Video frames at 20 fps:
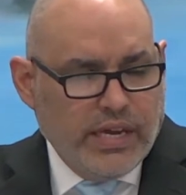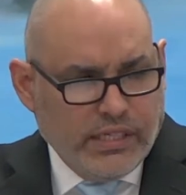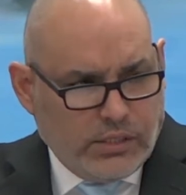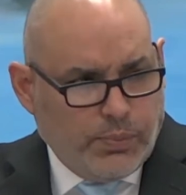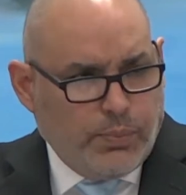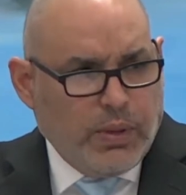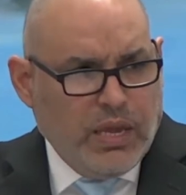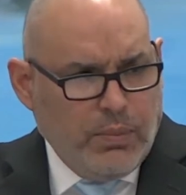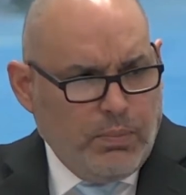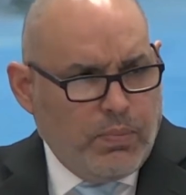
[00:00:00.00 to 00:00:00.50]

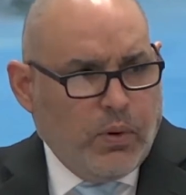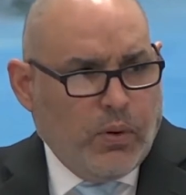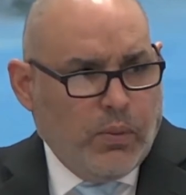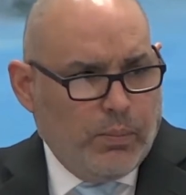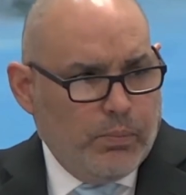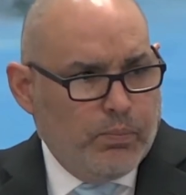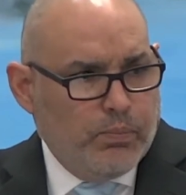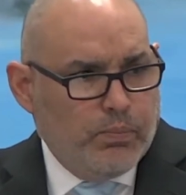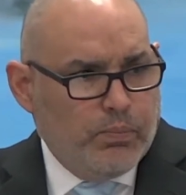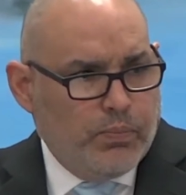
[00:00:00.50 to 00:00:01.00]
His
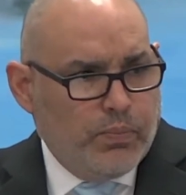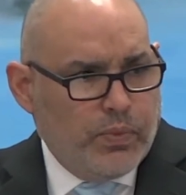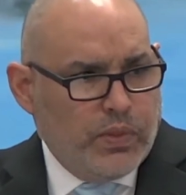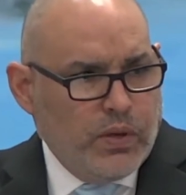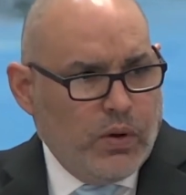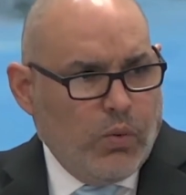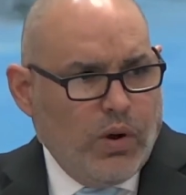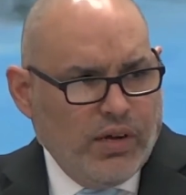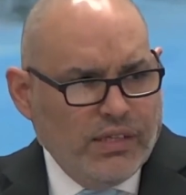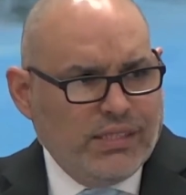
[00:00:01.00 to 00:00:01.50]
people,
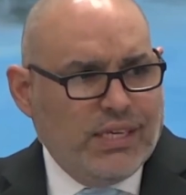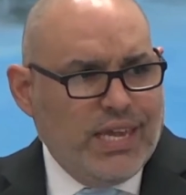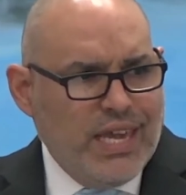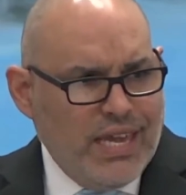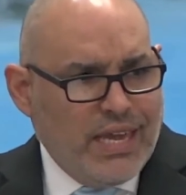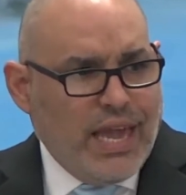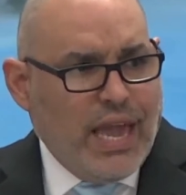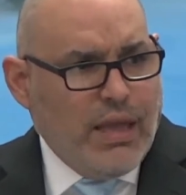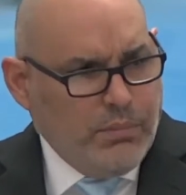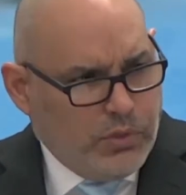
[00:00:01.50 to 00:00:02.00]
the ones
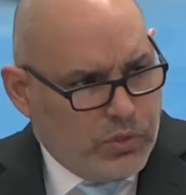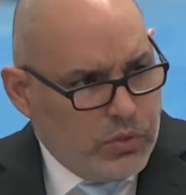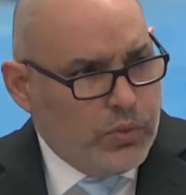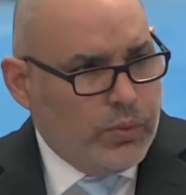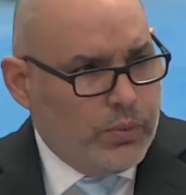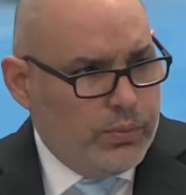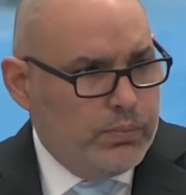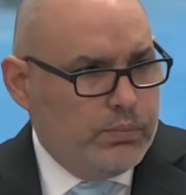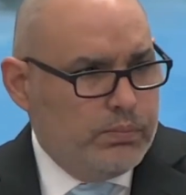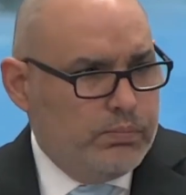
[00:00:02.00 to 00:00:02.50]
he came
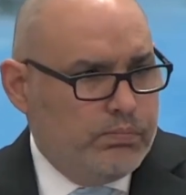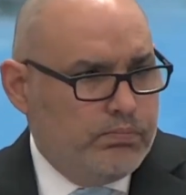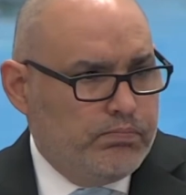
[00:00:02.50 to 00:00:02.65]
to.